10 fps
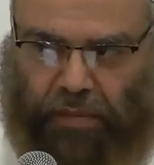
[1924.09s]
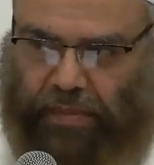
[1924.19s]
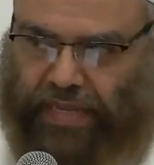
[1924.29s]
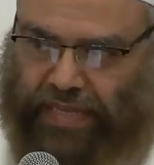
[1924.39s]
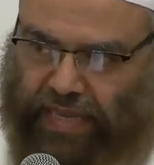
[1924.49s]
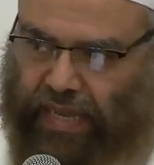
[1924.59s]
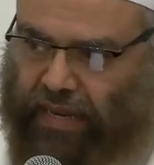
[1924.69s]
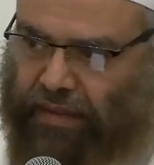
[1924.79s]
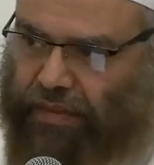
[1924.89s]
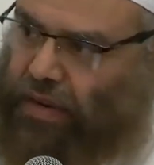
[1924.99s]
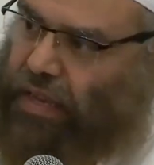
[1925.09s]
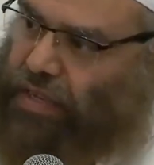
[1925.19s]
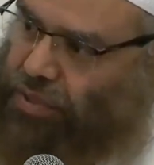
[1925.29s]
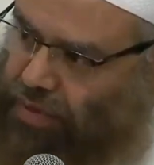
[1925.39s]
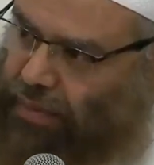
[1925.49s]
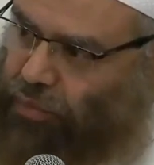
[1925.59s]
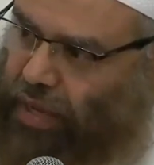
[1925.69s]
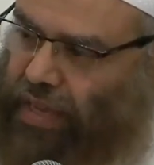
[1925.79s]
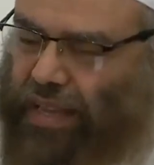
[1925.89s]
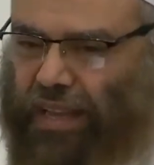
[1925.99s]
are mixing in a very extreme
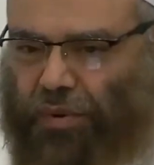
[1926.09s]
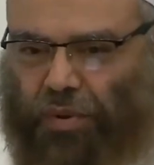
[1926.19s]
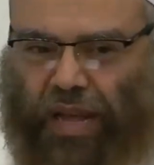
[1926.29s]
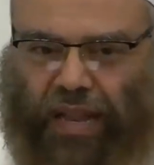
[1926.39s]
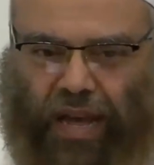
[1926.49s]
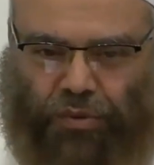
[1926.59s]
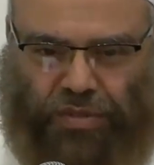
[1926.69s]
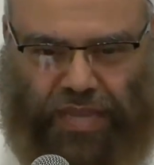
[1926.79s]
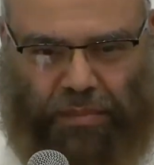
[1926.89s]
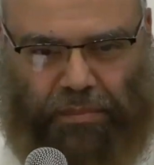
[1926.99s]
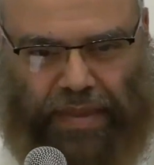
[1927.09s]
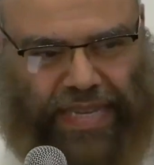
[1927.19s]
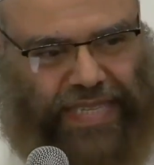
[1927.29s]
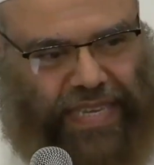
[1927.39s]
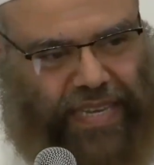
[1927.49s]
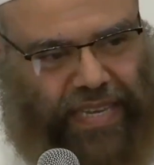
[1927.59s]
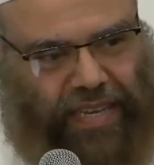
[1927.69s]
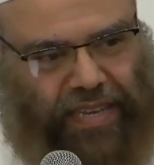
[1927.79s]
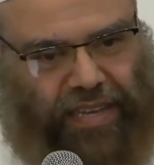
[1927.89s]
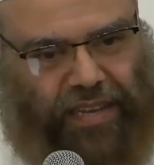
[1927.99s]
way, will allow some
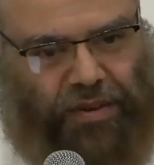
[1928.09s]
mixing